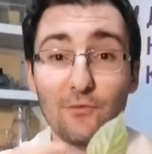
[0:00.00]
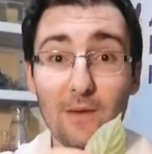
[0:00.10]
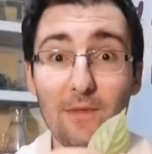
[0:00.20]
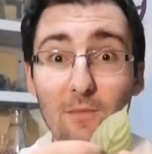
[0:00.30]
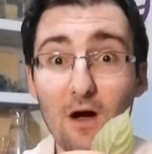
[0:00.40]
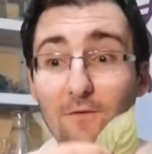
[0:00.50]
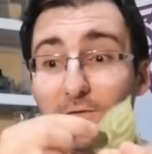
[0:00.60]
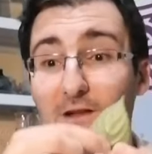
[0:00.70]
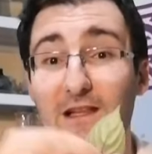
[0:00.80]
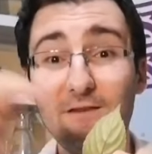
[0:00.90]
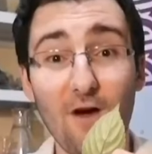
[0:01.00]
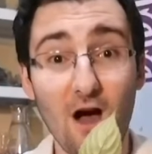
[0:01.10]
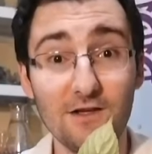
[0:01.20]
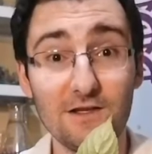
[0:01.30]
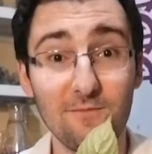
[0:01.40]
rub them off of the leaf
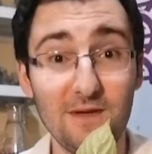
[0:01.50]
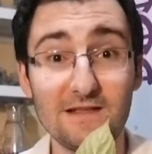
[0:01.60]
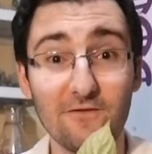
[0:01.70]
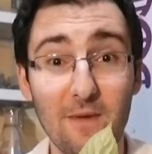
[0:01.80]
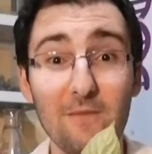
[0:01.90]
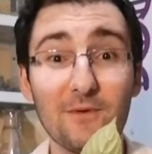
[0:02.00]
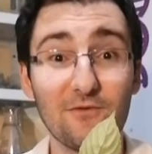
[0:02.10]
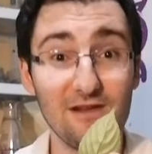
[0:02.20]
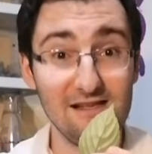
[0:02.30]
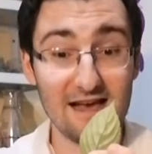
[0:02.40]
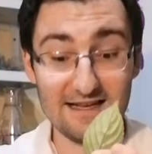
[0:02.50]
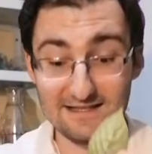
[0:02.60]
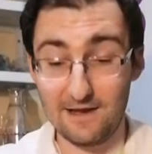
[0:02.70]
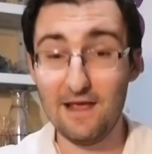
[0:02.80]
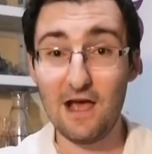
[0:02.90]
onto a piece of paper really
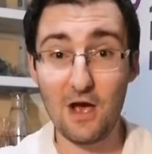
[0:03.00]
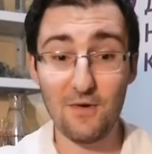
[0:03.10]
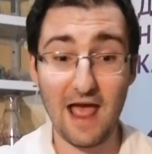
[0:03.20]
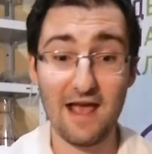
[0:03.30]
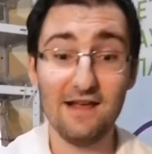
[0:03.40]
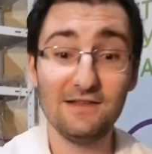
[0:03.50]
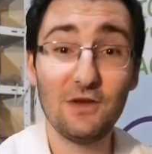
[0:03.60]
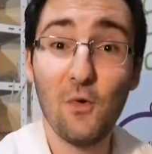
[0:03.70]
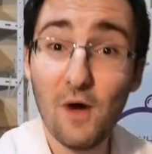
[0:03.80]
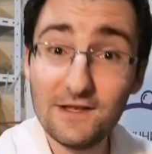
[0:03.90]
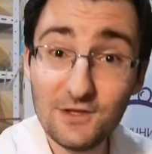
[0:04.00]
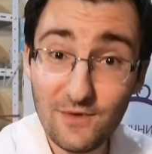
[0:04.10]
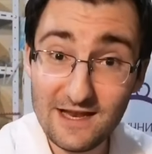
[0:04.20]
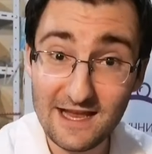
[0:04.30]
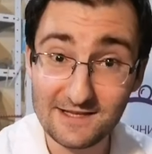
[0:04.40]
nicely. Okay, so what
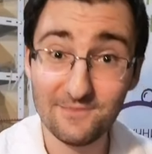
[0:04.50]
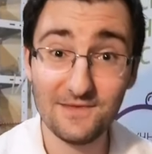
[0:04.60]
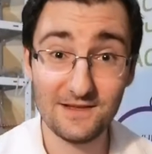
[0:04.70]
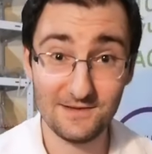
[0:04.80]
do we need?